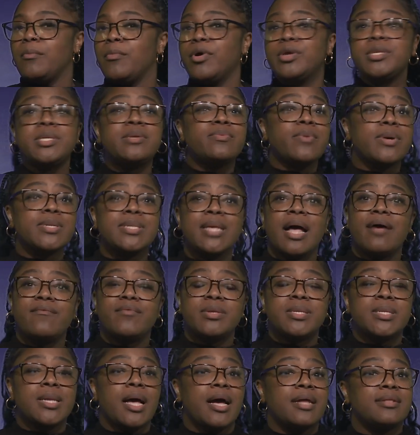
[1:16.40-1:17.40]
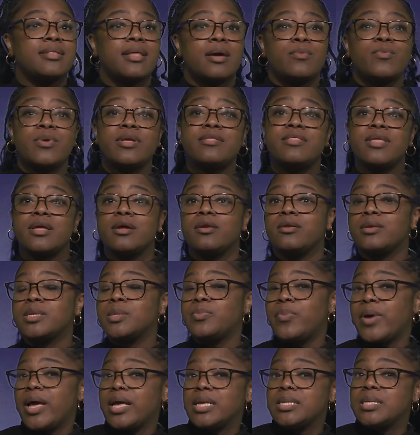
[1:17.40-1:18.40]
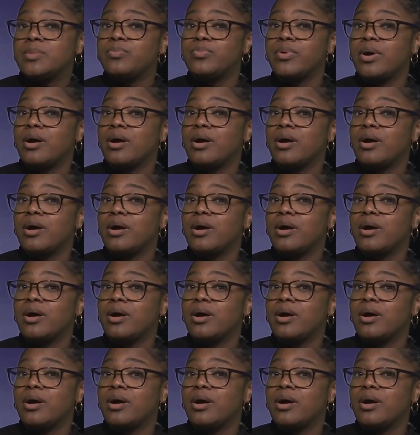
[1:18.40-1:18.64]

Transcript: Most of us have a side that we think looks best,